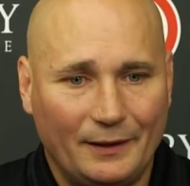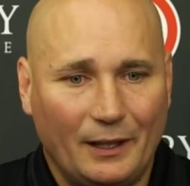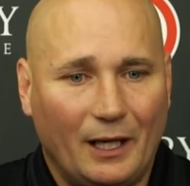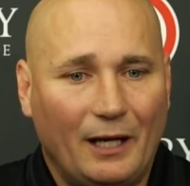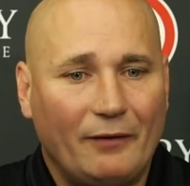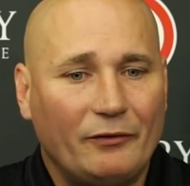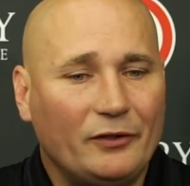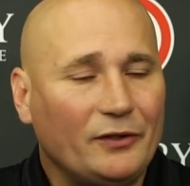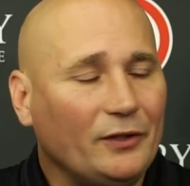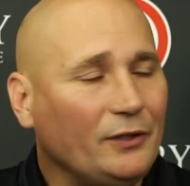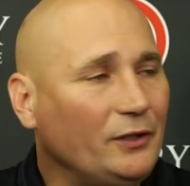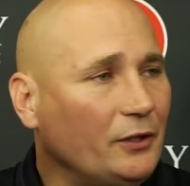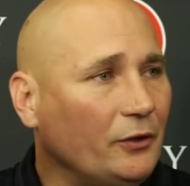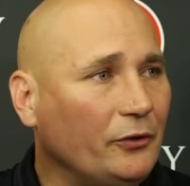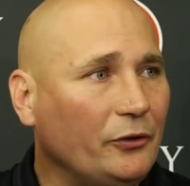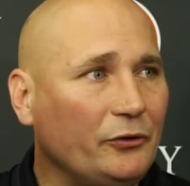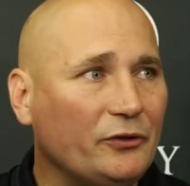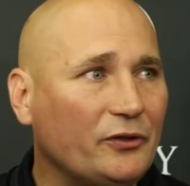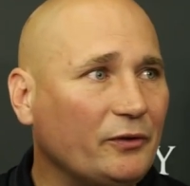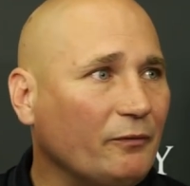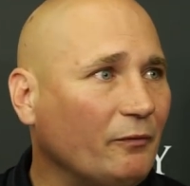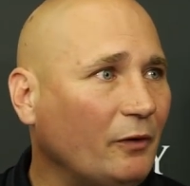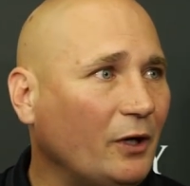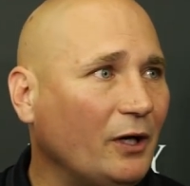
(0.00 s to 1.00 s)
Obviously,
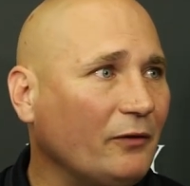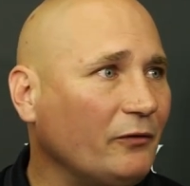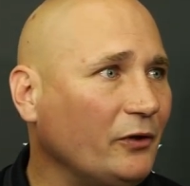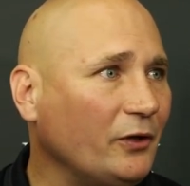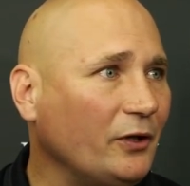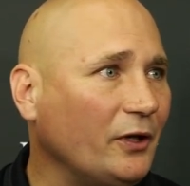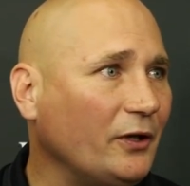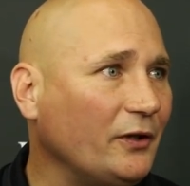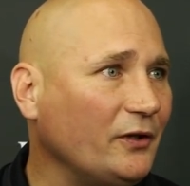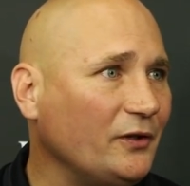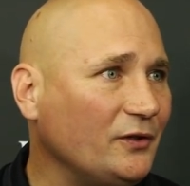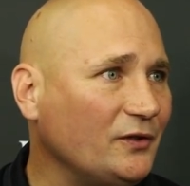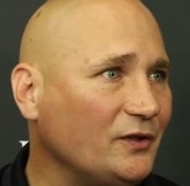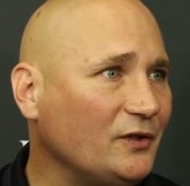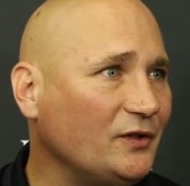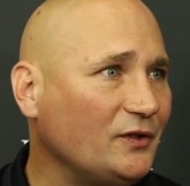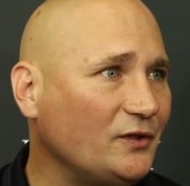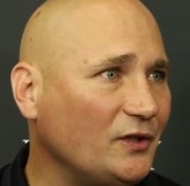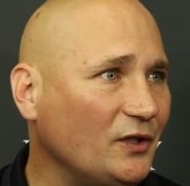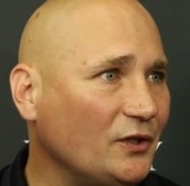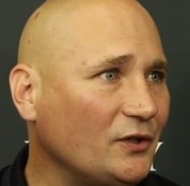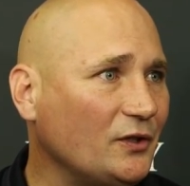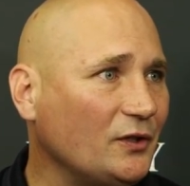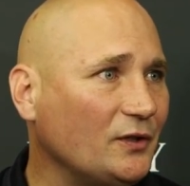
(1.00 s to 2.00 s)
Tony's involved in all these
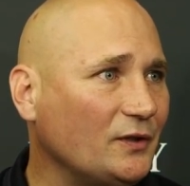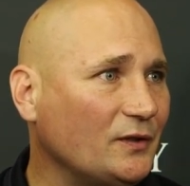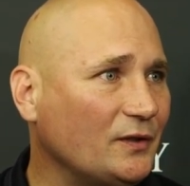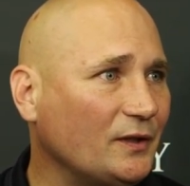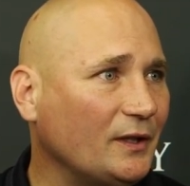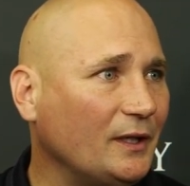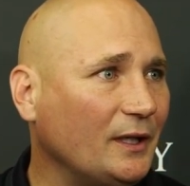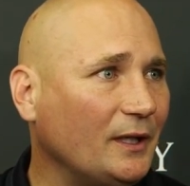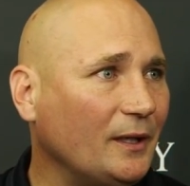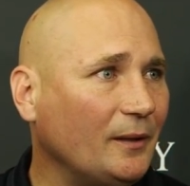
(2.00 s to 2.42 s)
decisions.